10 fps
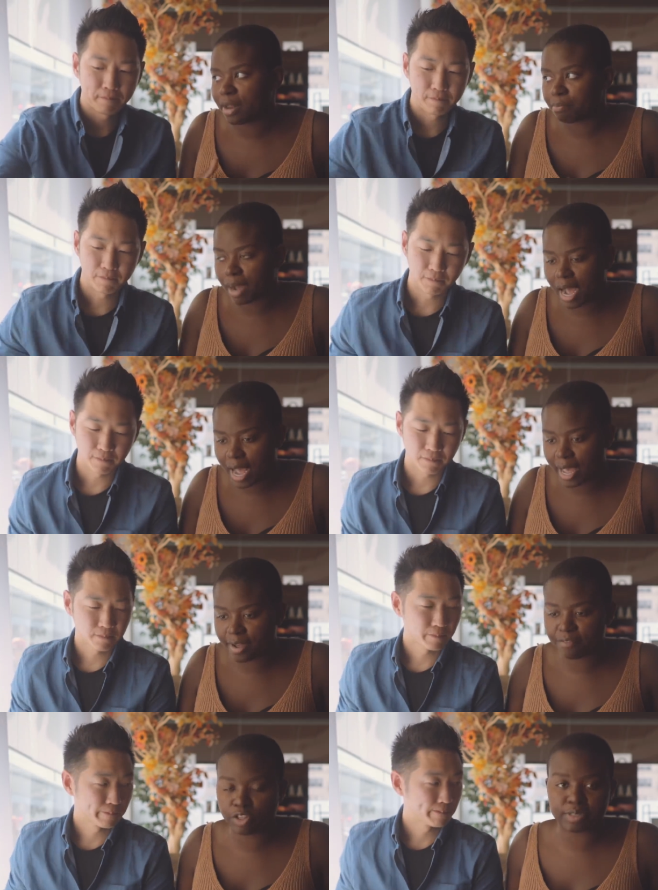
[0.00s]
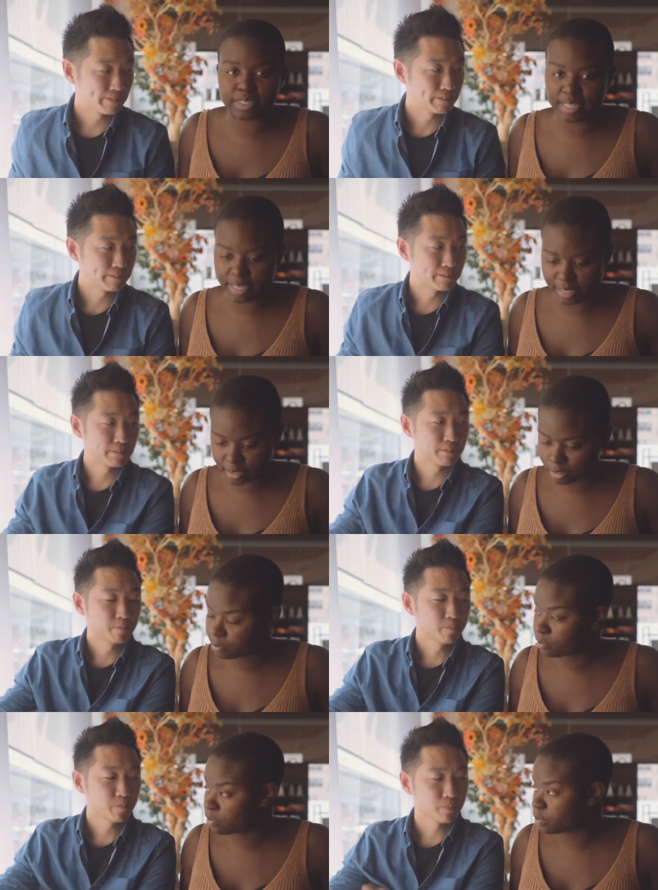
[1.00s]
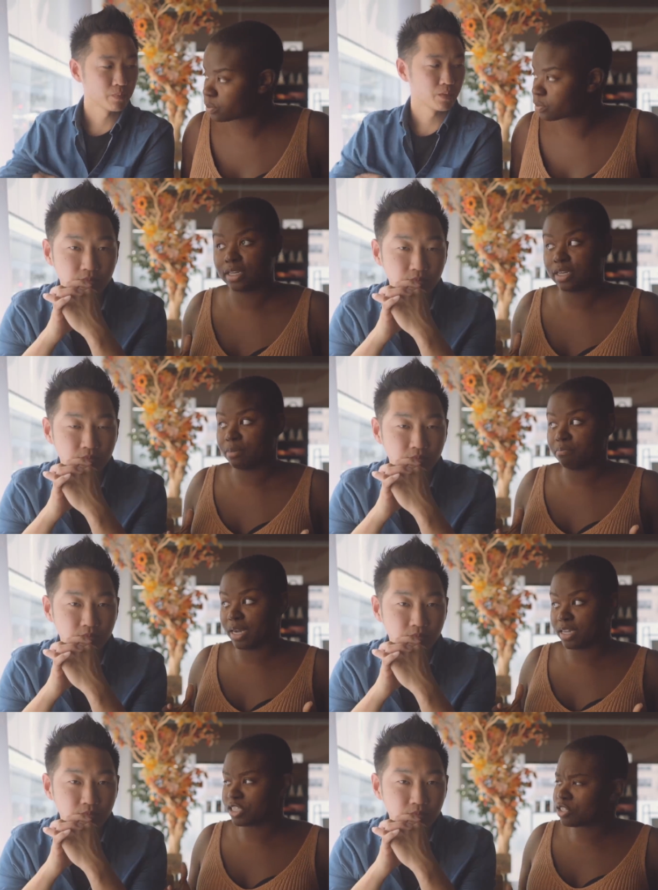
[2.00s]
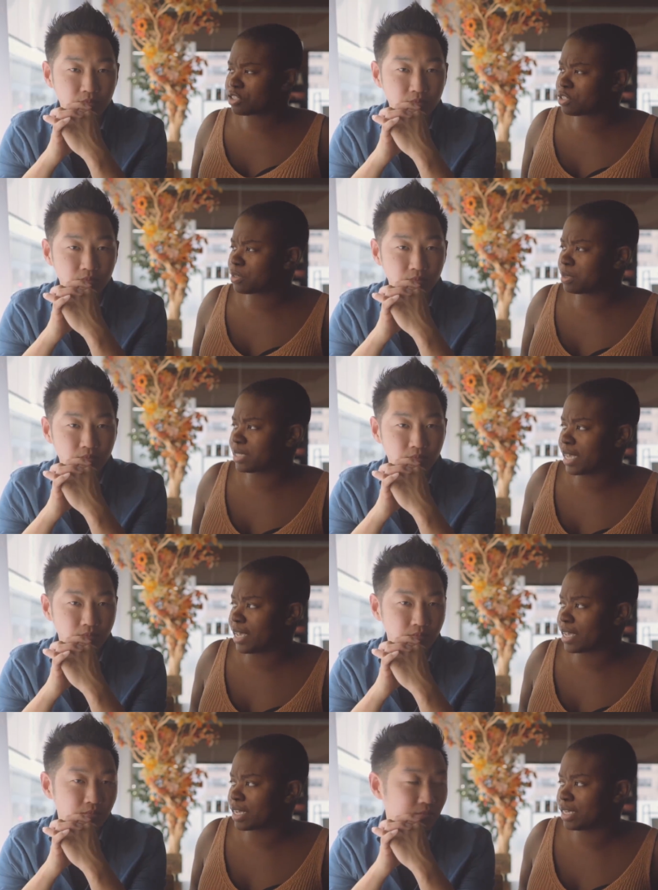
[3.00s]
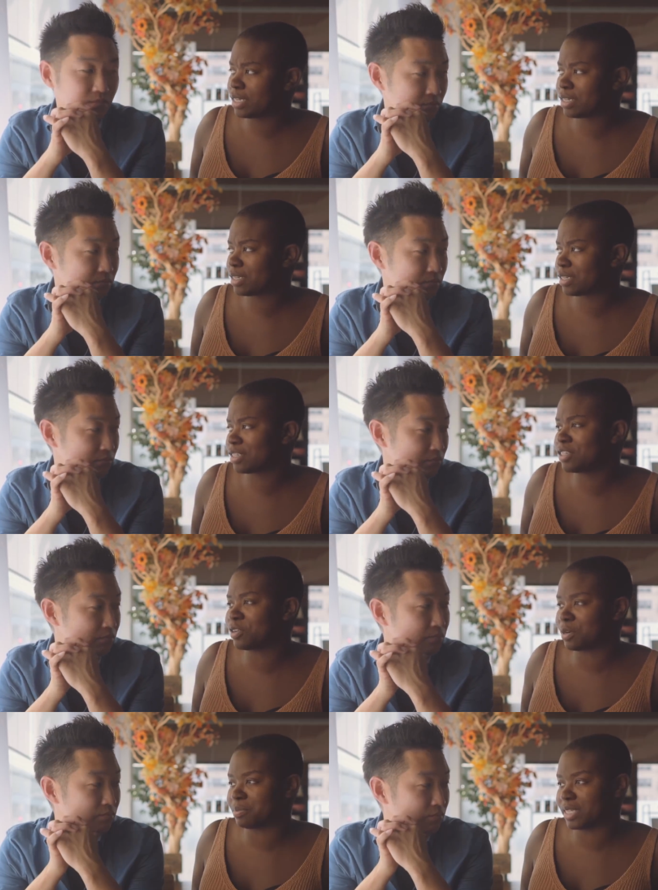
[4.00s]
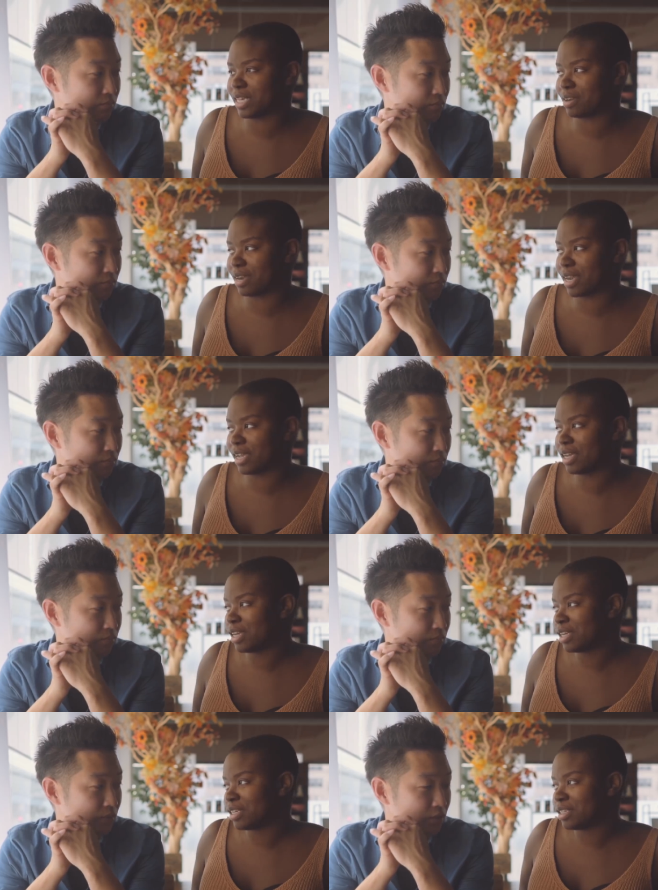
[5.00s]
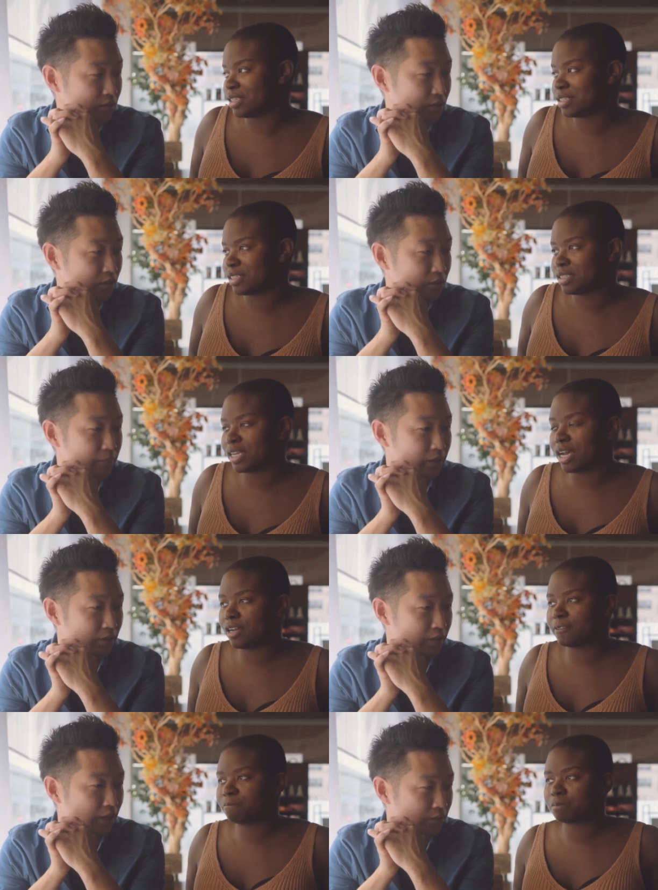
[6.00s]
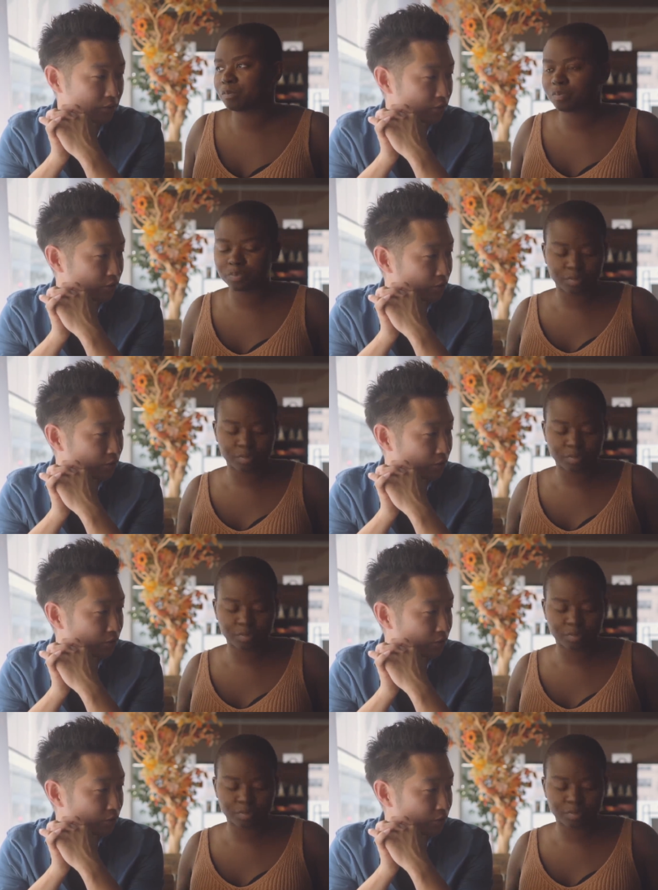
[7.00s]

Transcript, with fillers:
Speaker 1: and buy those things. But do, do you know what I'm saying? You know what I'm saying, right?
Speaker 2: Yeah, instead of spending yeah. a dollar on a